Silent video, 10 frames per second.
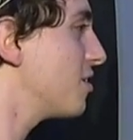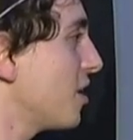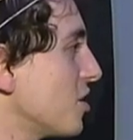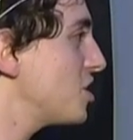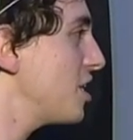
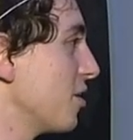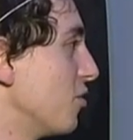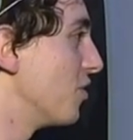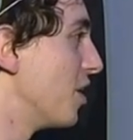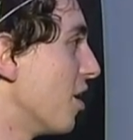I see that
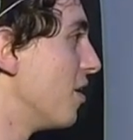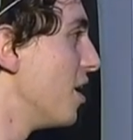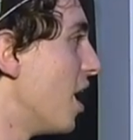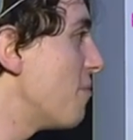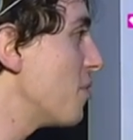over there.
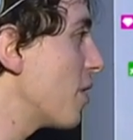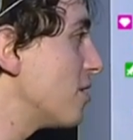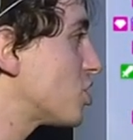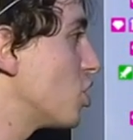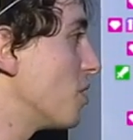I've been around
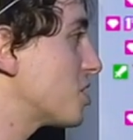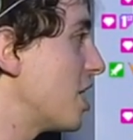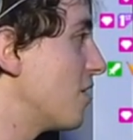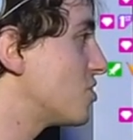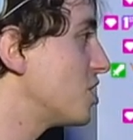so much
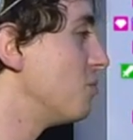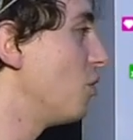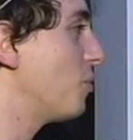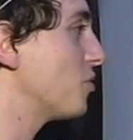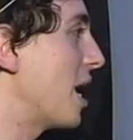now, I've seen it
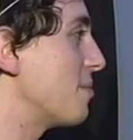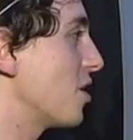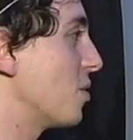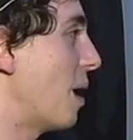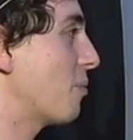multiple times now.
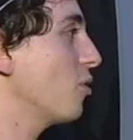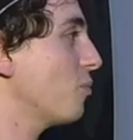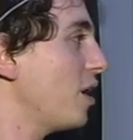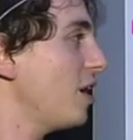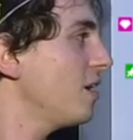The popcorn
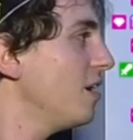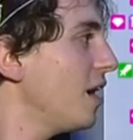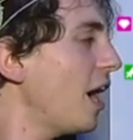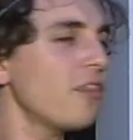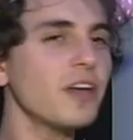parrot?
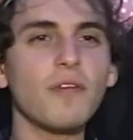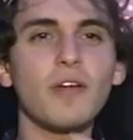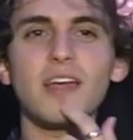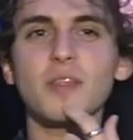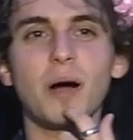I don't think I've
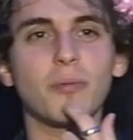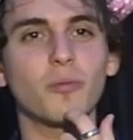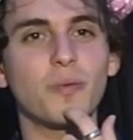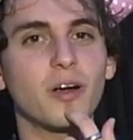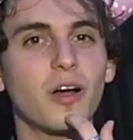ever had the
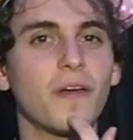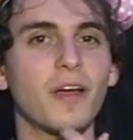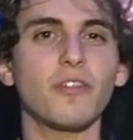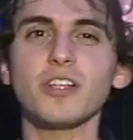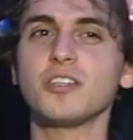popcorn parrot on
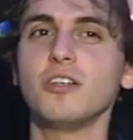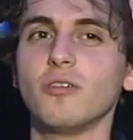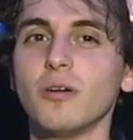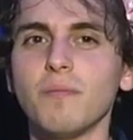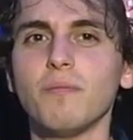there. That's
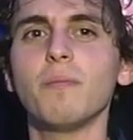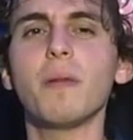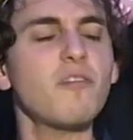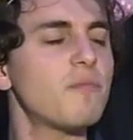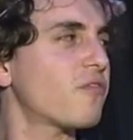new. It
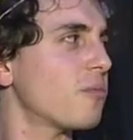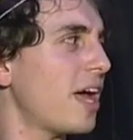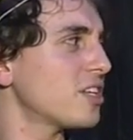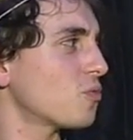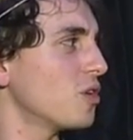might have been from
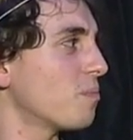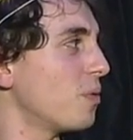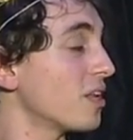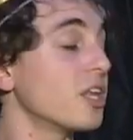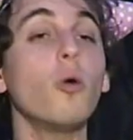last week,
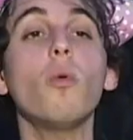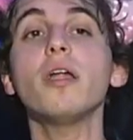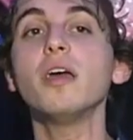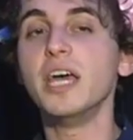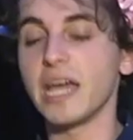but you know
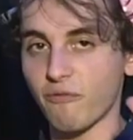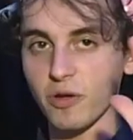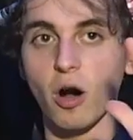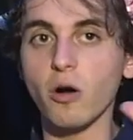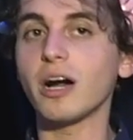what? If
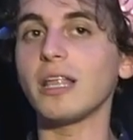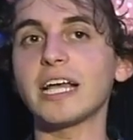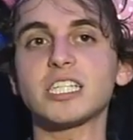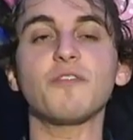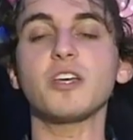we all
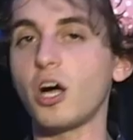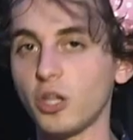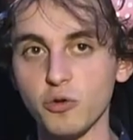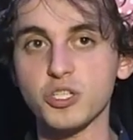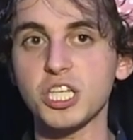collectively
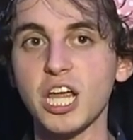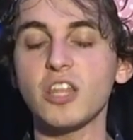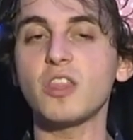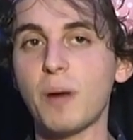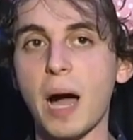
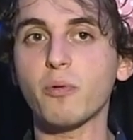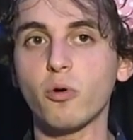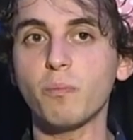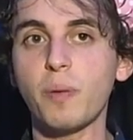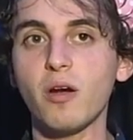hallucinated the
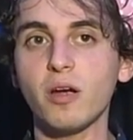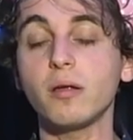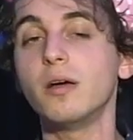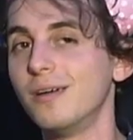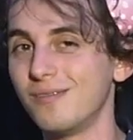popcorn
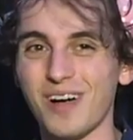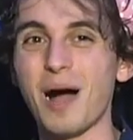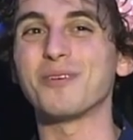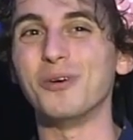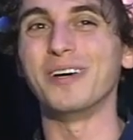parrot,
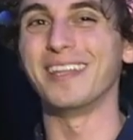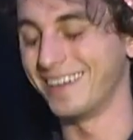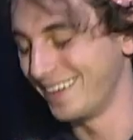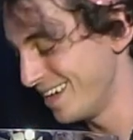I'm cool with it.